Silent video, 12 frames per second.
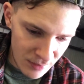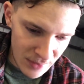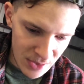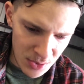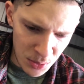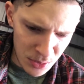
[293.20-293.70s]

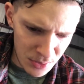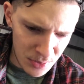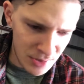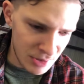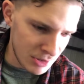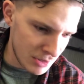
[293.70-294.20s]
So
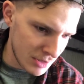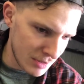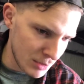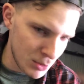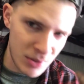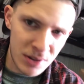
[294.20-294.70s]
it
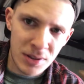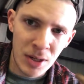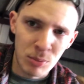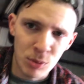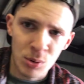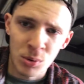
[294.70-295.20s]
was in a
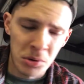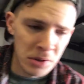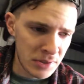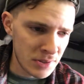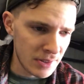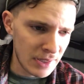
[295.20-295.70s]
couple
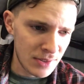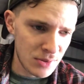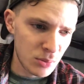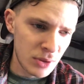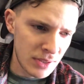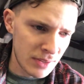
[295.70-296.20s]
recordings last
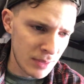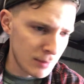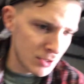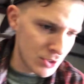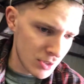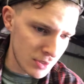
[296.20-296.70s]
week that I
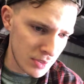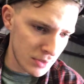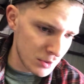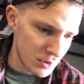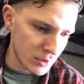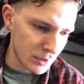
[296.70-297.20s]
mentioned that I
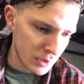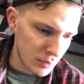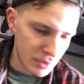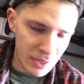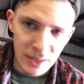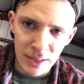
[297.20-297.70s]
was looking to
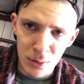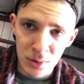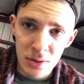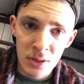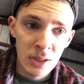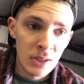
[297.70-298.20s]
buy a
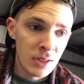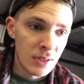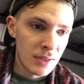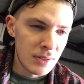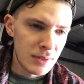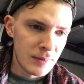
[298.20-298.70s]
house.
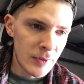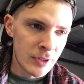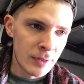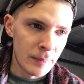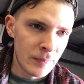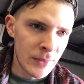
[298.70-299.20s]

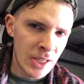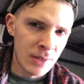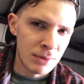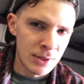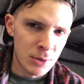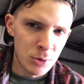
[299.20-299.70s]
That
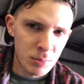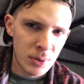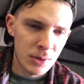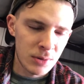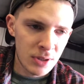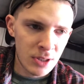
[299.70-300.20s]
video is
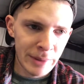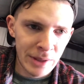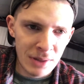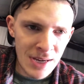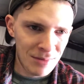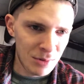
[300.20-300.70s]
probably going to come
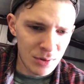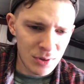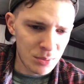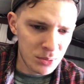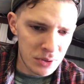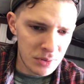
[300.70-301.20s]
out after
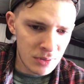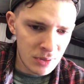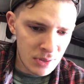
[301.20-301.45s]
this one.